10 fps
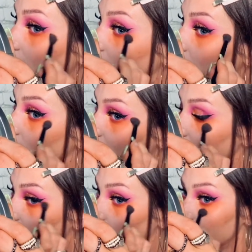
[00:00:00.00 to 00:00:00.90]
and
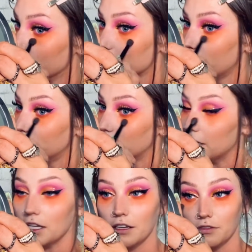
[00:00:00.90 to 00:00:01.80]
get all of your stuff done
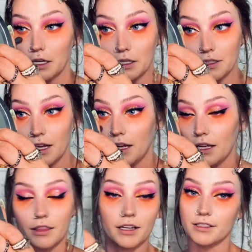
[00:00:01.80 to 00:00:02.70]
in the evenings.
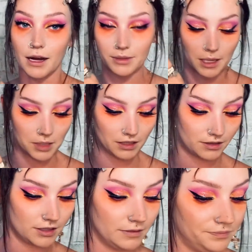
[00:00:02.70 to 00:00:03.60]
That is not what that
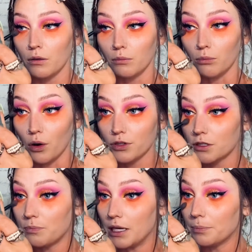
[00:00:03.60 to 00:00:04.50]
means.
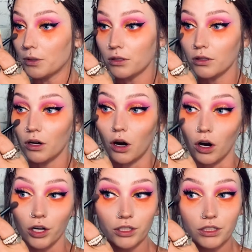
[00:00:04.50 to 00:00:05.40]
Most people
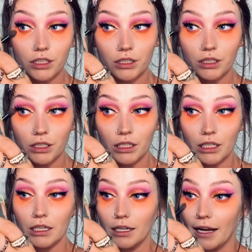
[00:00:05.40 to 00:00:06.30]
aren't
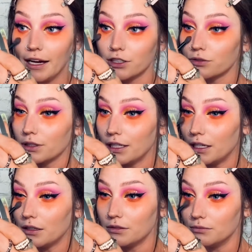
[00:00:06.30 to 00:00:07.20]

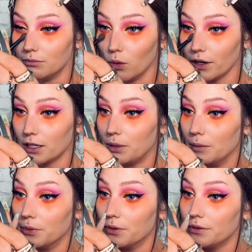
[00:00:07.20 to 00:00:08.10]
naturally morning
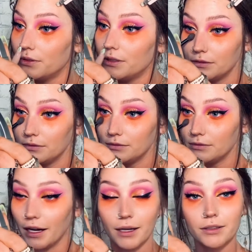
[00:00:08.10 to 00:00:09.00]
people.
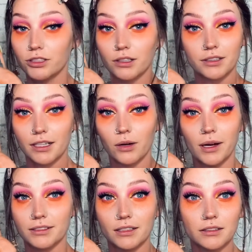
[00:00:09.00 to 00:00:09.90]
I sure as hell
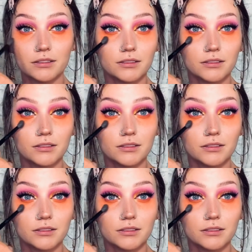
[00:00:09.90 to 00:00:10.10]
wasn't.